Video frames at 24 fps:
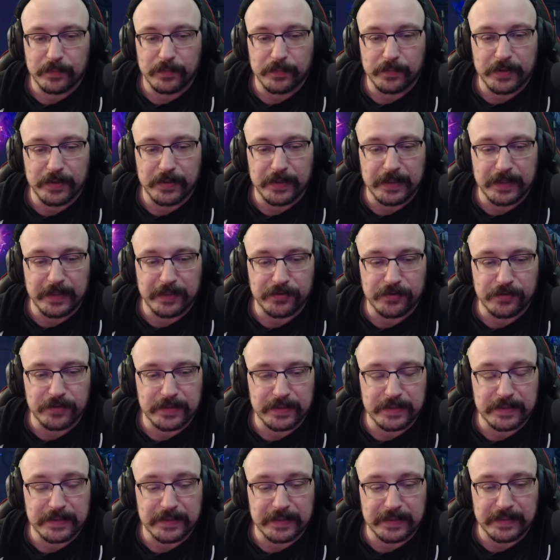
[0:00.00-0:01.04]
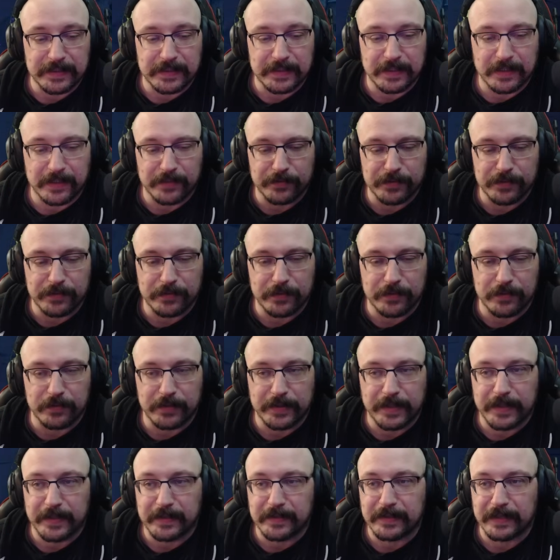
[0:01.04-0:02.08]
But as you can see, uh, we're doing
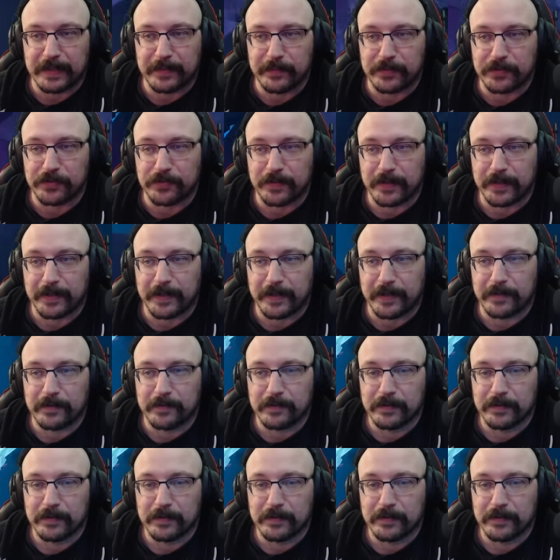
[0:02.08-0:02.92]
okay damage right now.